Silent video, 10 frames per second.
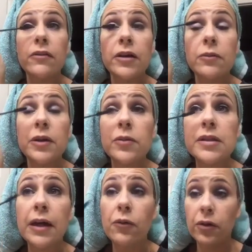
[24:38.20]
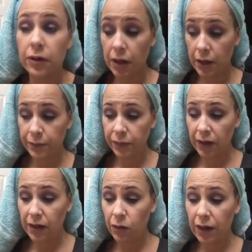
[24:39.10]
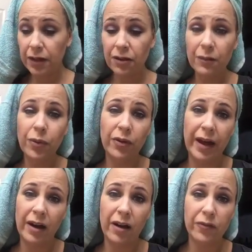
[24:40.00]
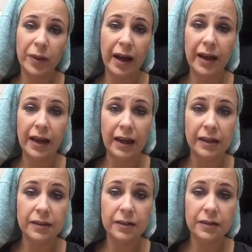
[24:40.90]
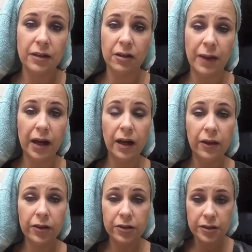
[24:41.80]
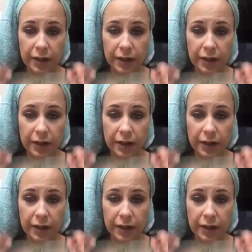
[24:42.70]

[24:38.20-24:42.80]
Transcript: of hearing people say, well, you know what, you can pull that off, but I can't. Talking about colors.